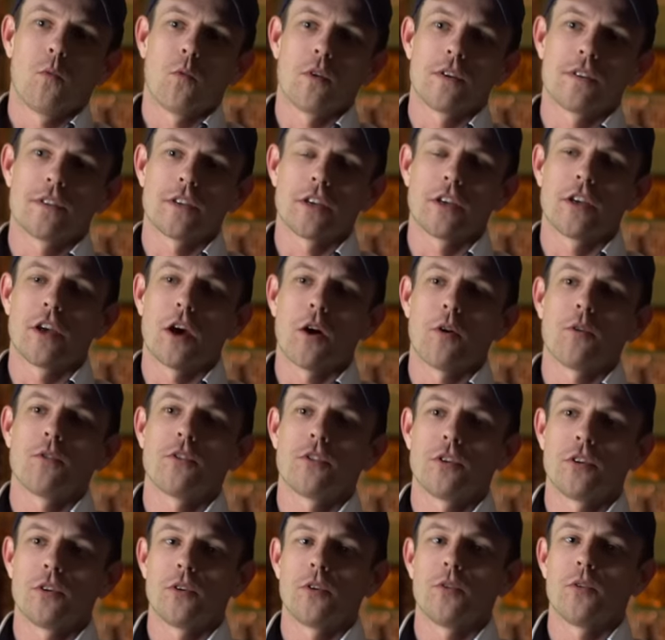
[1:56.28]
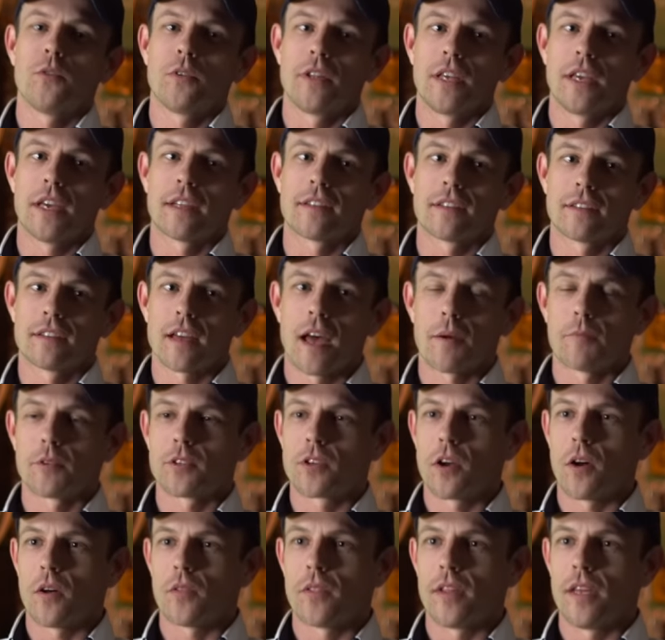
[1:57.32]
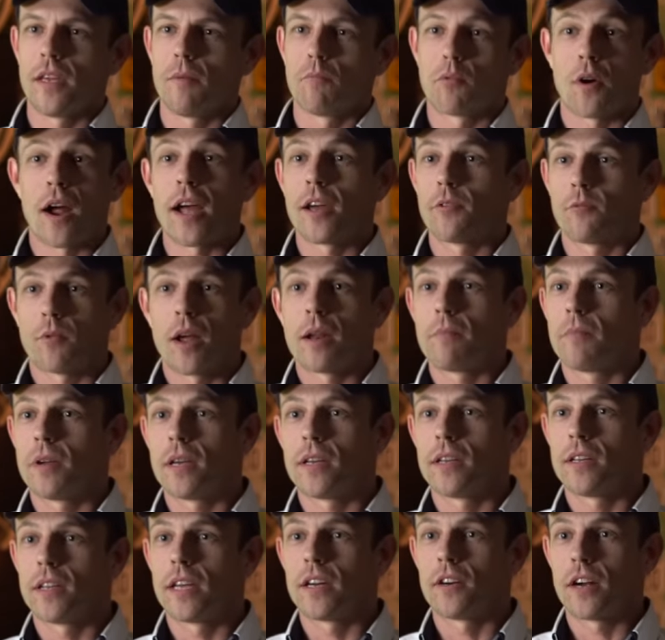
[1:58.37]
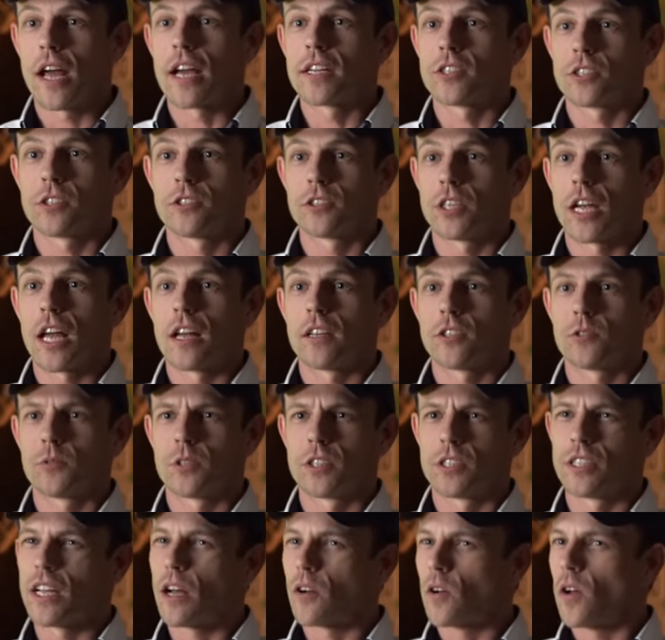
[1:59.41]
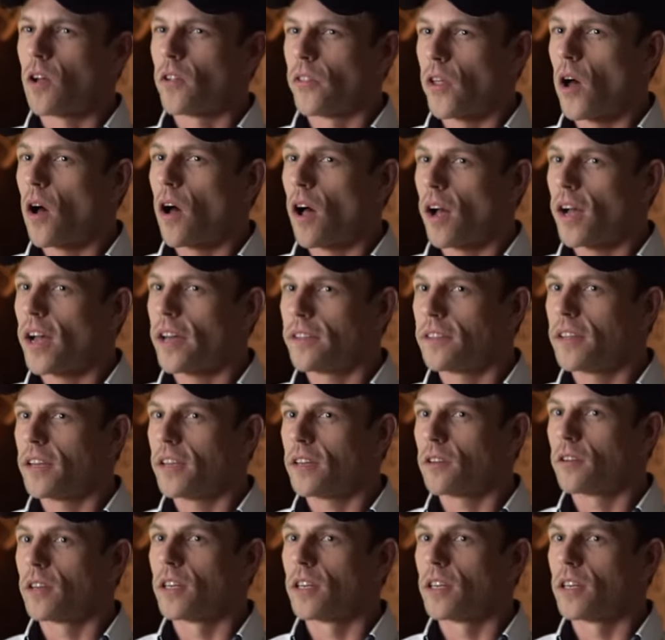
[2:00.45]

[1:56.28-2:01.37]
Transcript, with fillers: was to go to the, at the time it was called the Brian Redman International Challenge, which is now called the Hawk, I think.